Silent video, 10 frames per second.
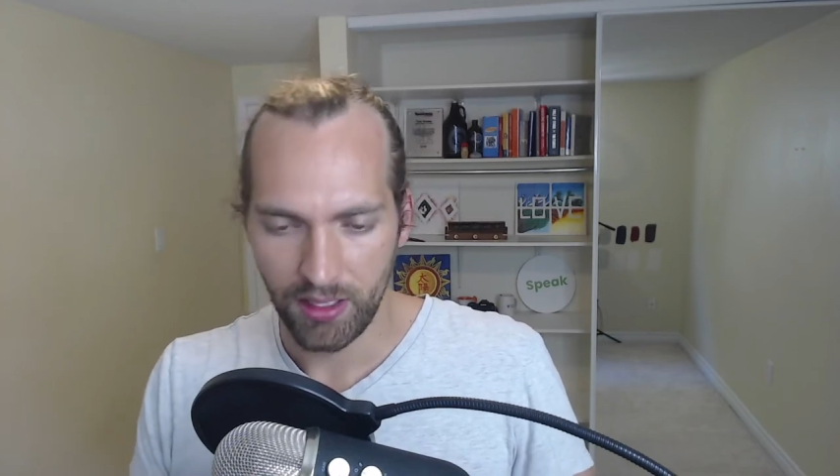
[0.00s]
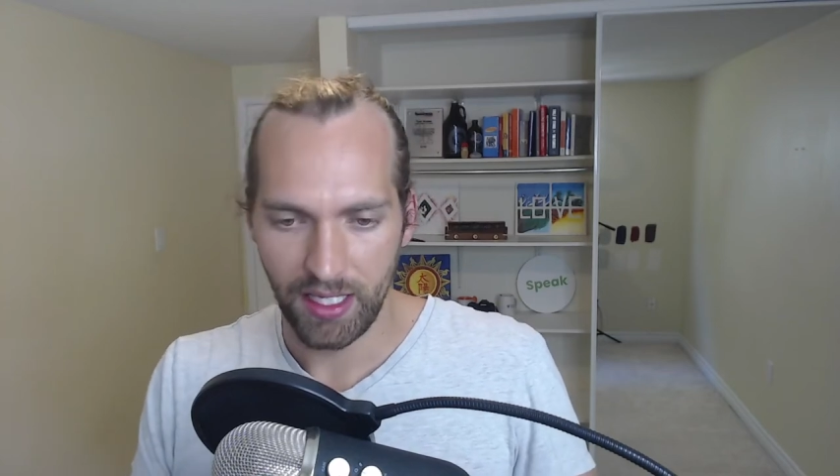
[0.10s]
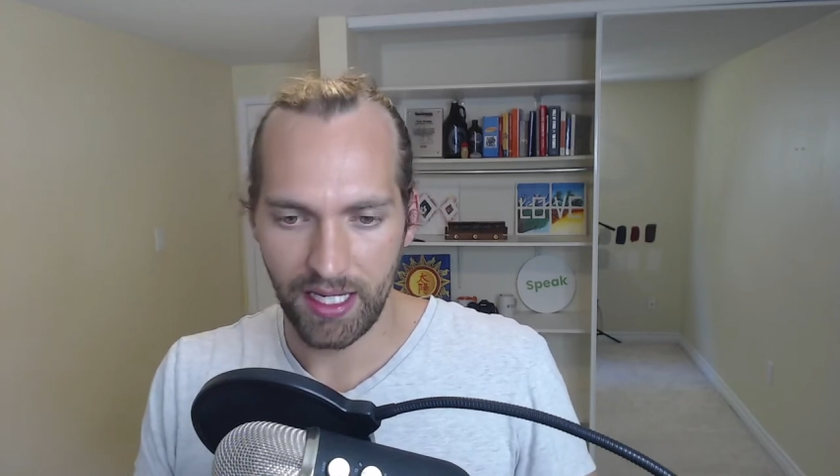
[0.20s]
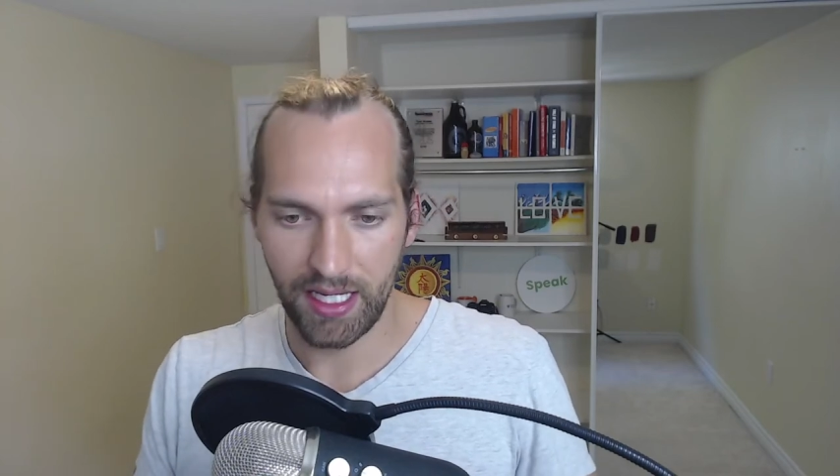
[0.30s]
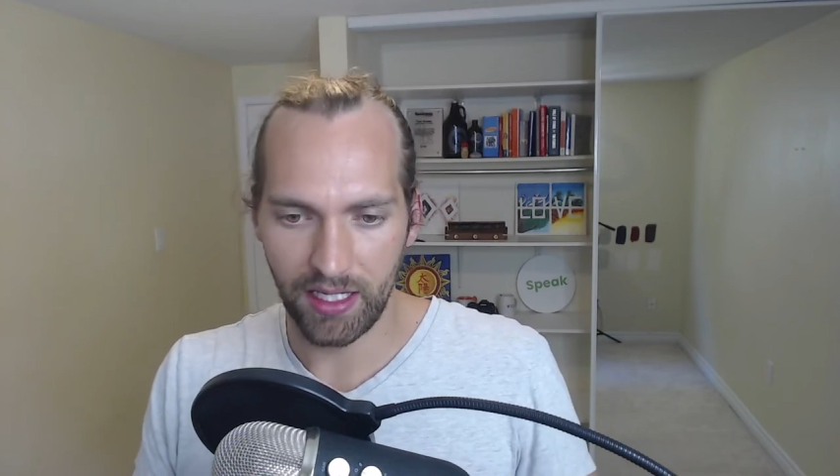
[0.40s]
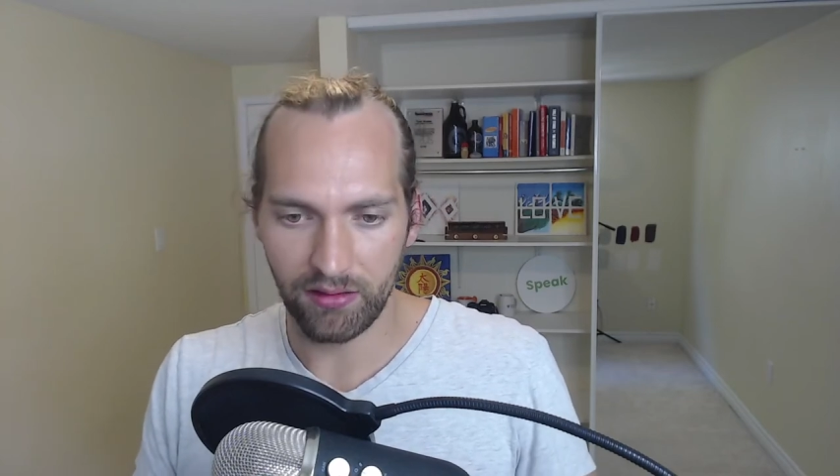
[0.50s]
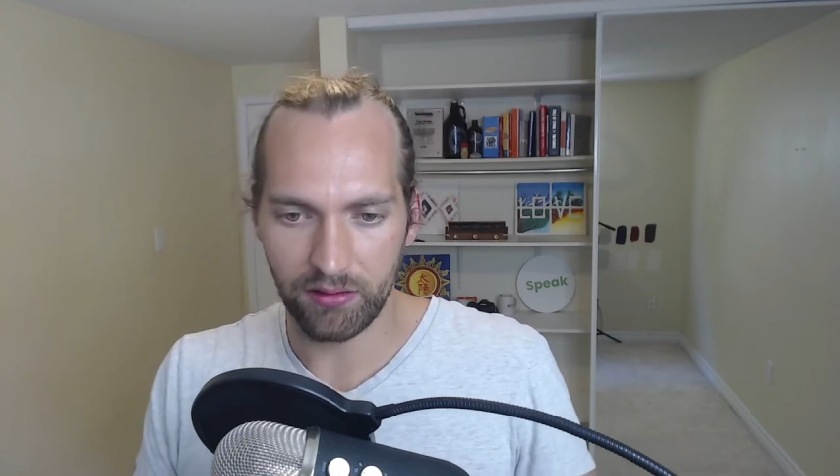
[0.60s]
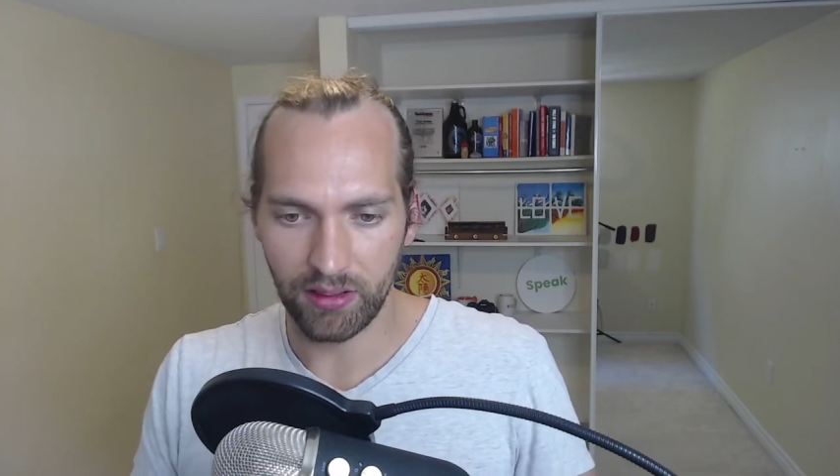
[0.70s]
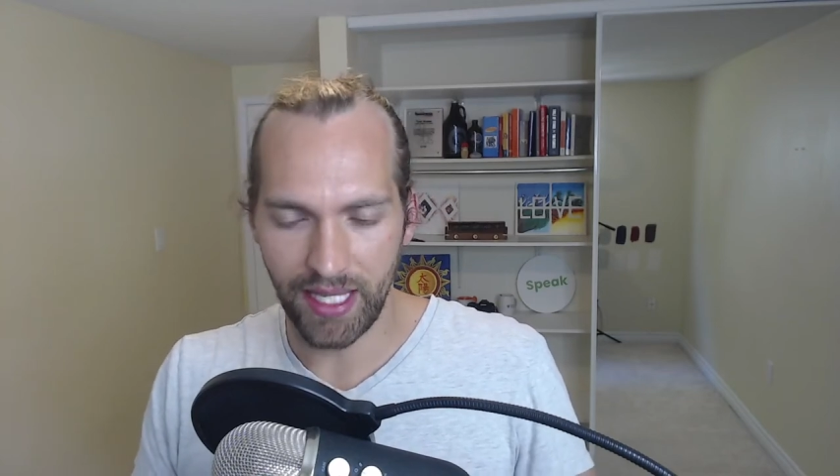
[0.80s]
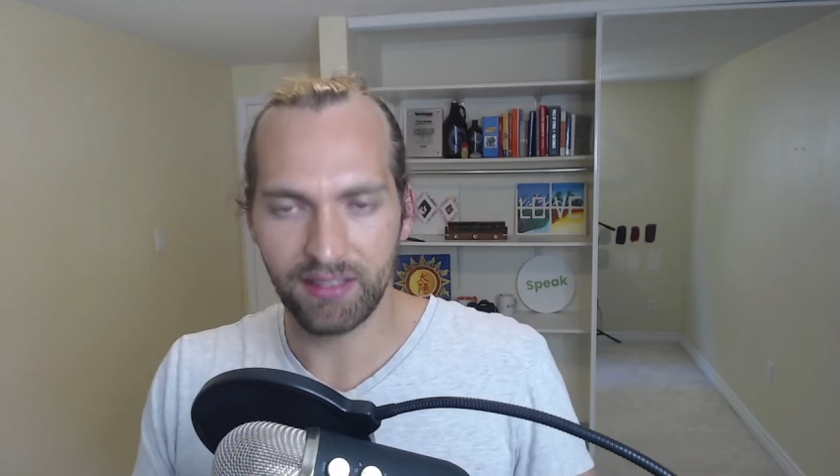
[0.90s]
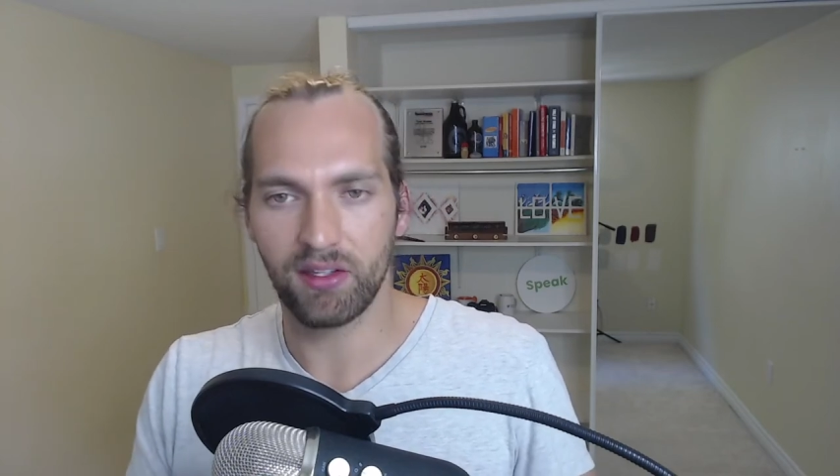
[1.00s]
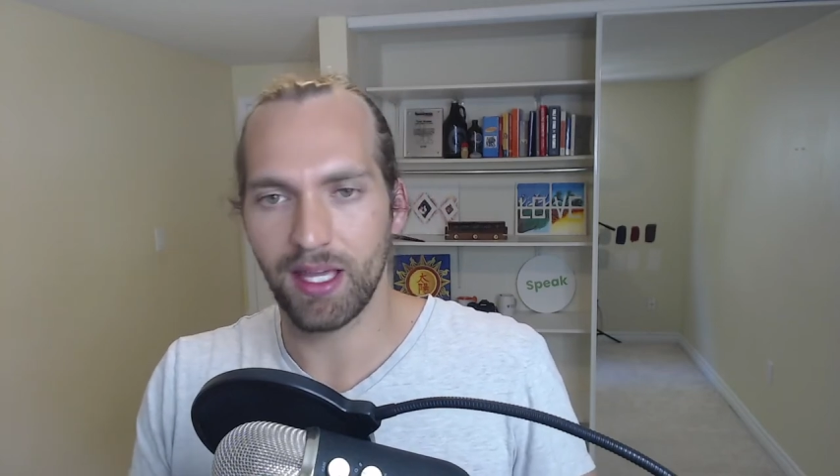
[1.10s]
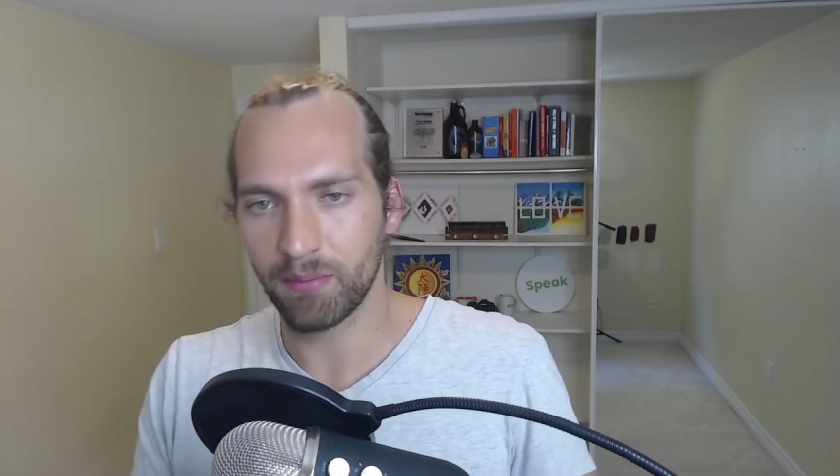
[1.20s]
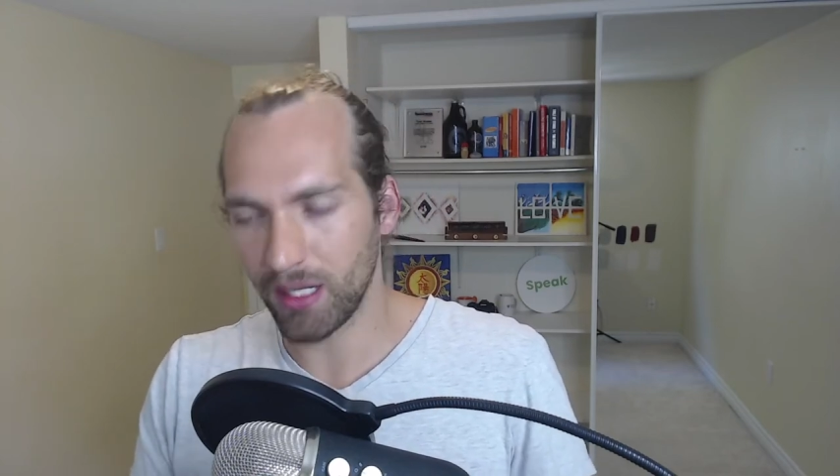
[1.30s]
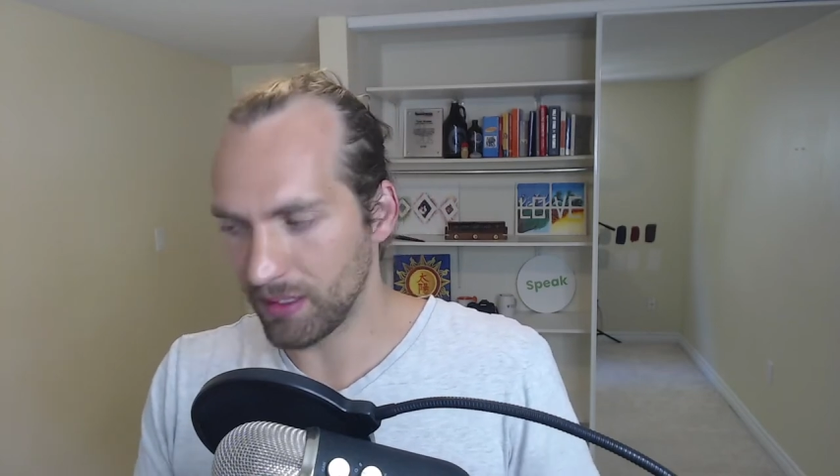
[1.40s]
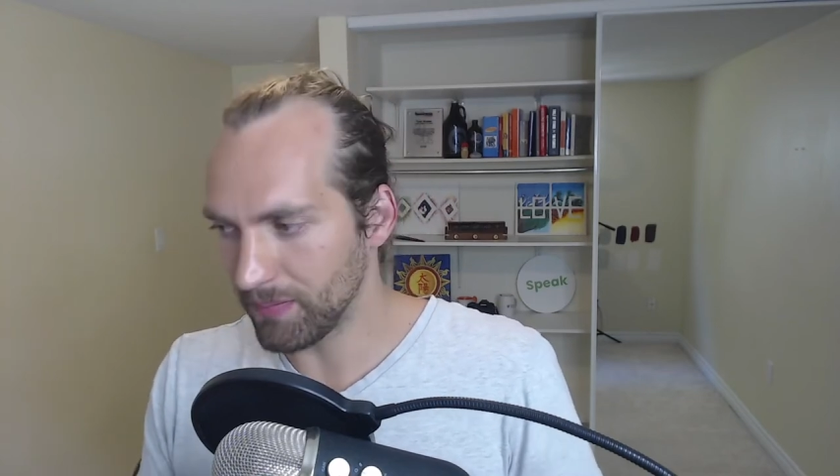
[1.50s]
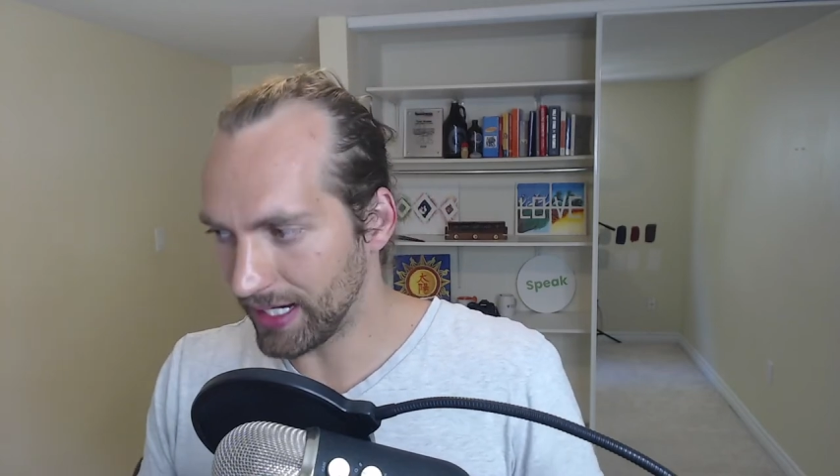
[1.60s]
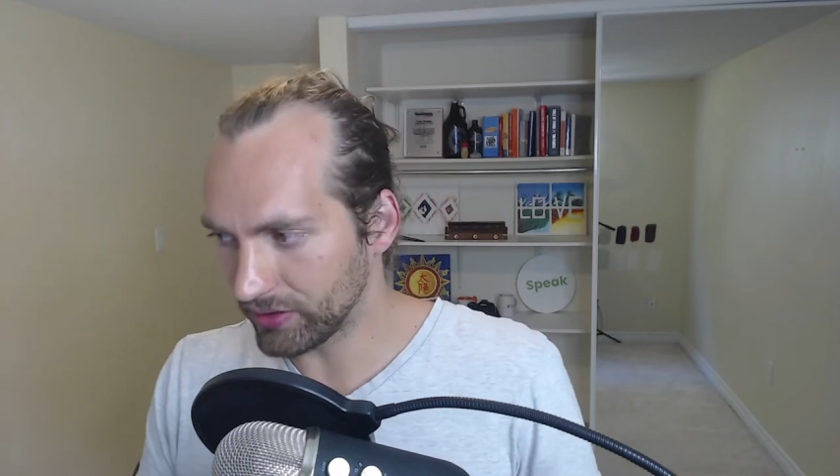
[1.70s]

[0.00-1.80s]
and led to them coming back